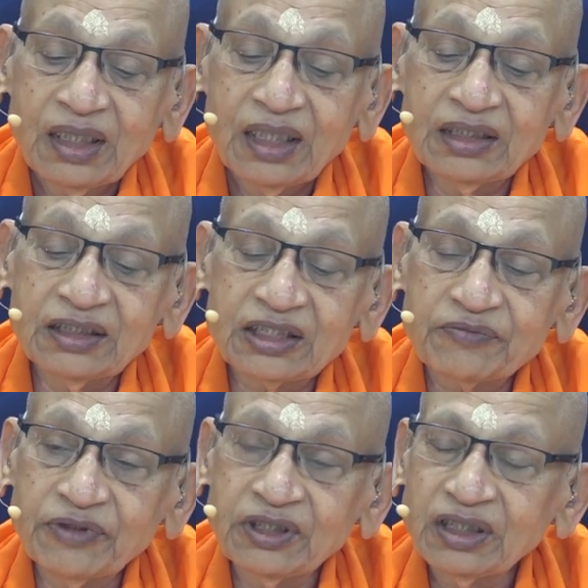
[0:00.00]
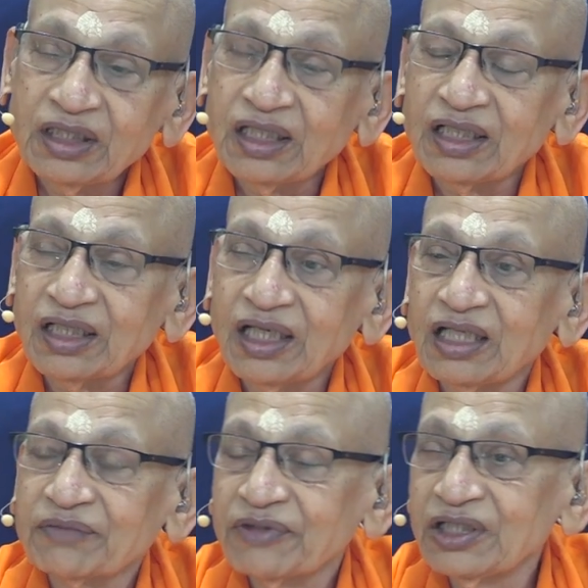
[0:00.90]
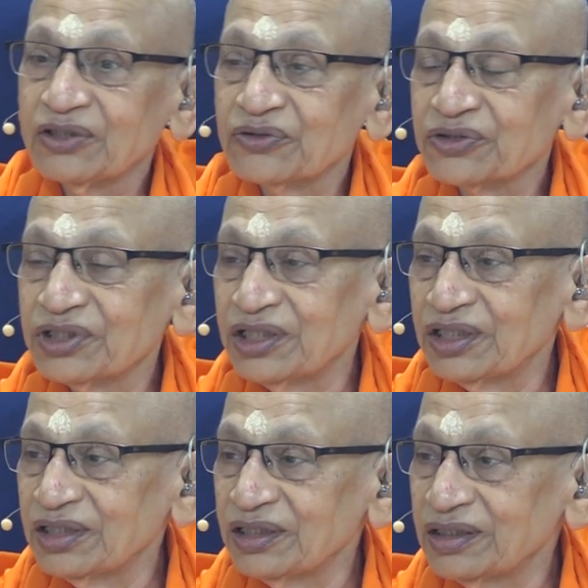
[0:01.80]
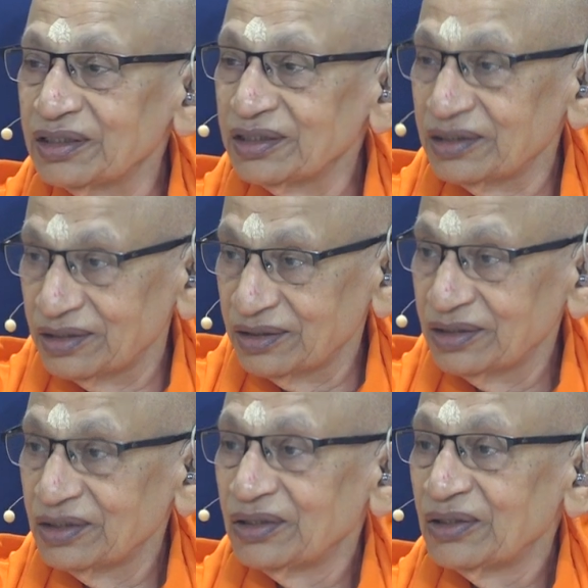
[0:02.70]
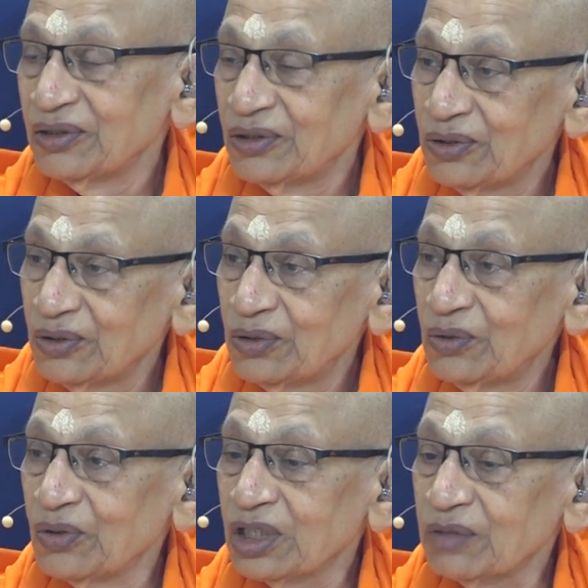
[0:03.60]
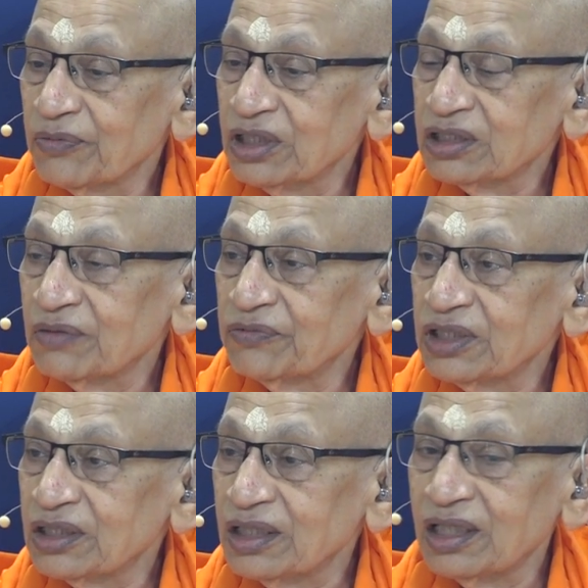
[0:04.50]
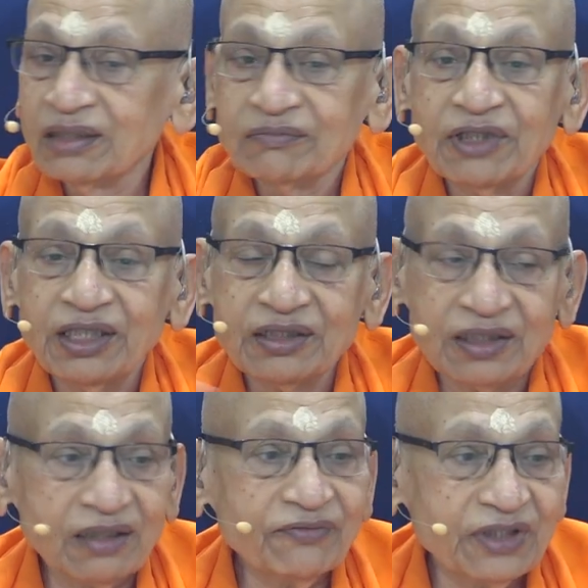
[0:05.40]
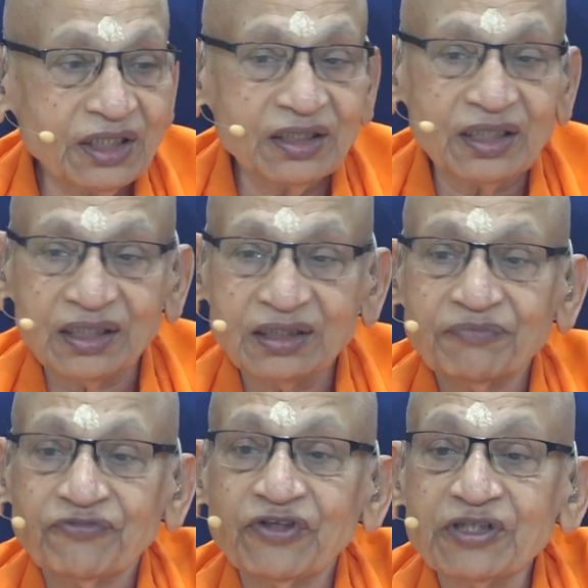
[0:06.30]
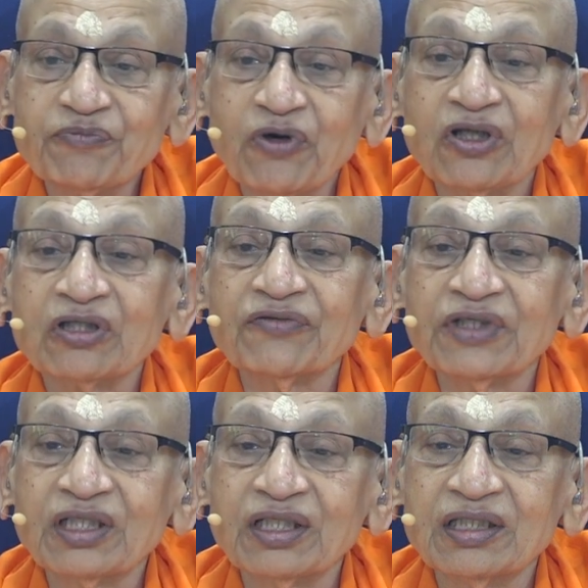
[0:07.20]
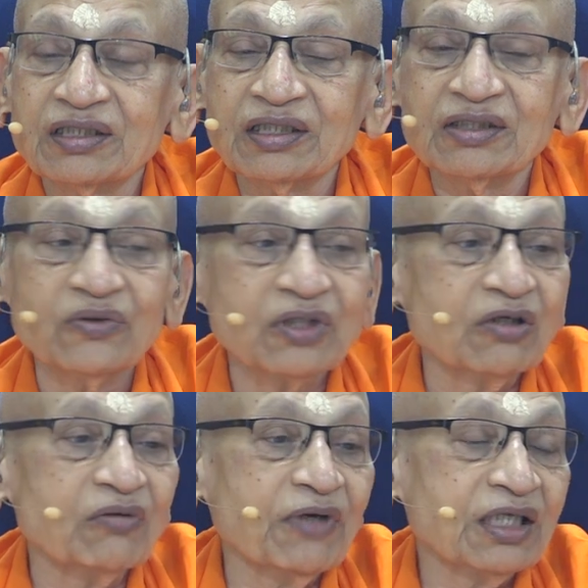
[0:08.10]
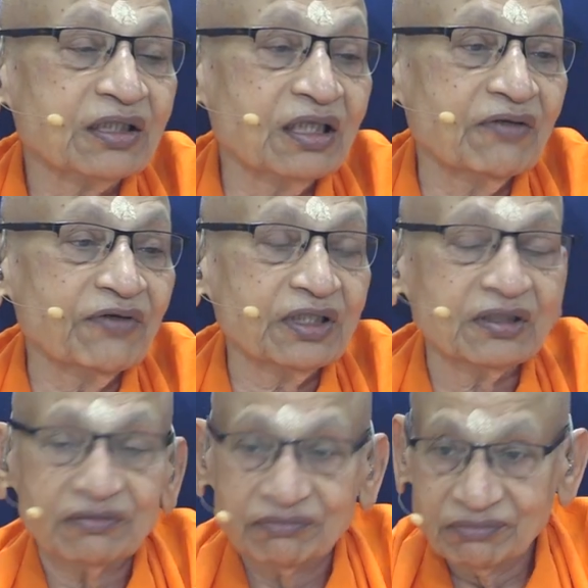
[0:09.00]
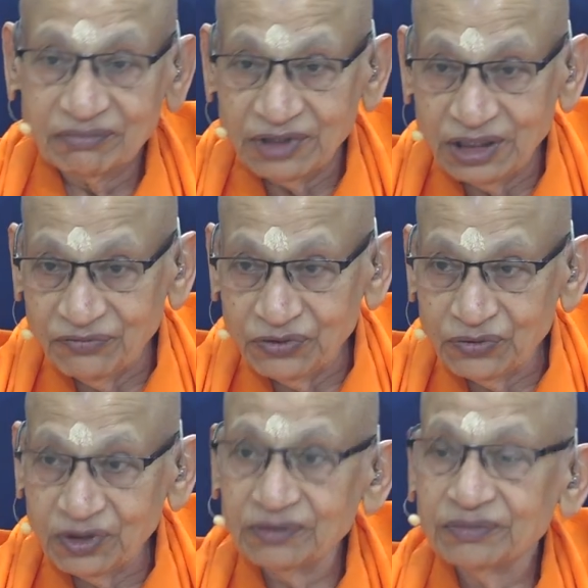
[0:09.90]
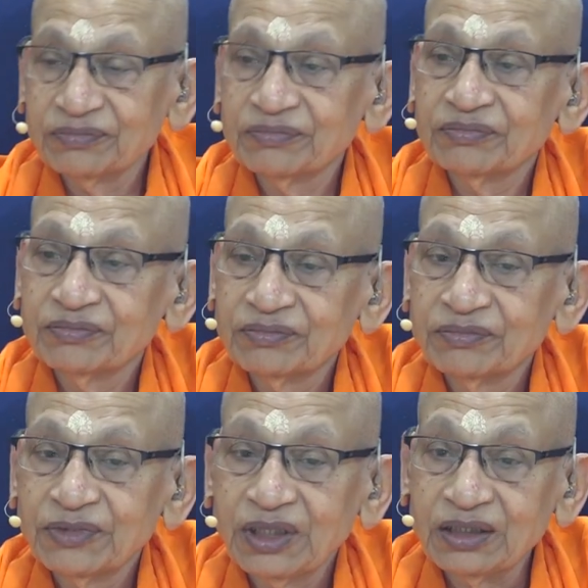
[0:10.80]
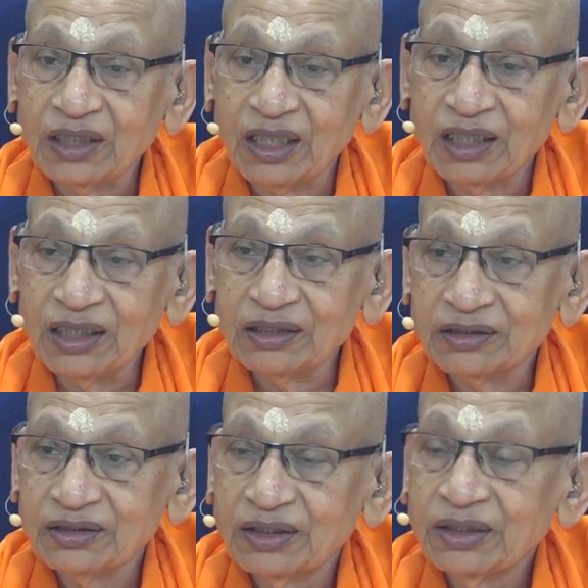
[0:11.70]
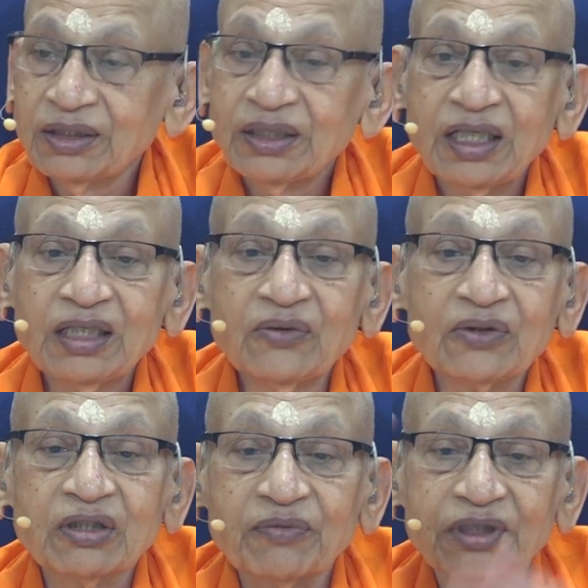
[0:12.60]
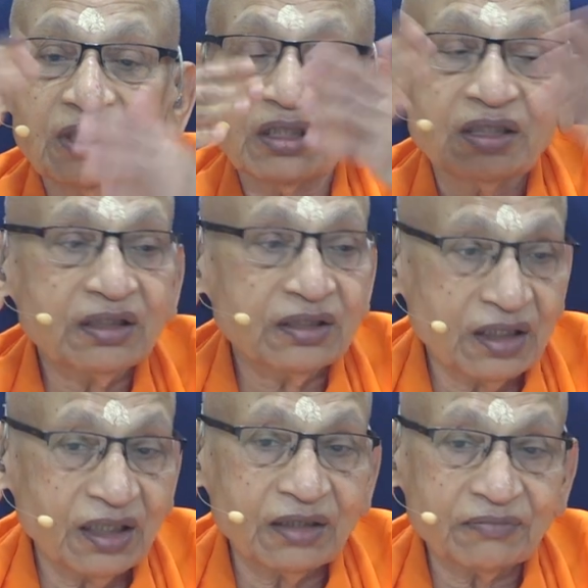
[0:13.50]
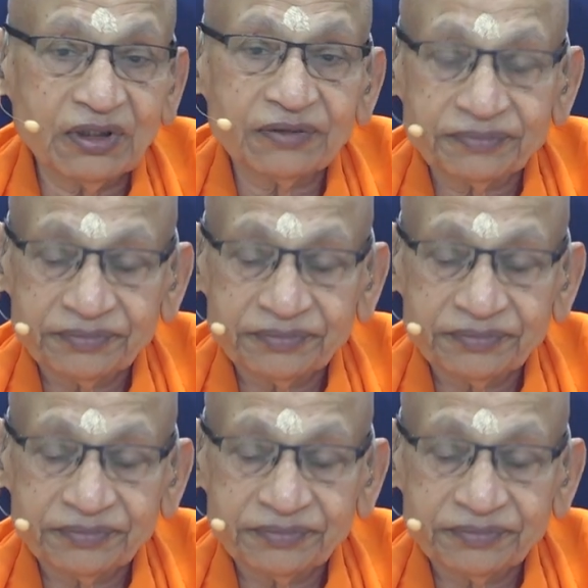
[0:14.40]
Anyasmin anatmani drushtihi. Looking upon something as anatma itself is ignorance. First product of ignorance is looking on myself as individual, as and looking upon the other things anatma.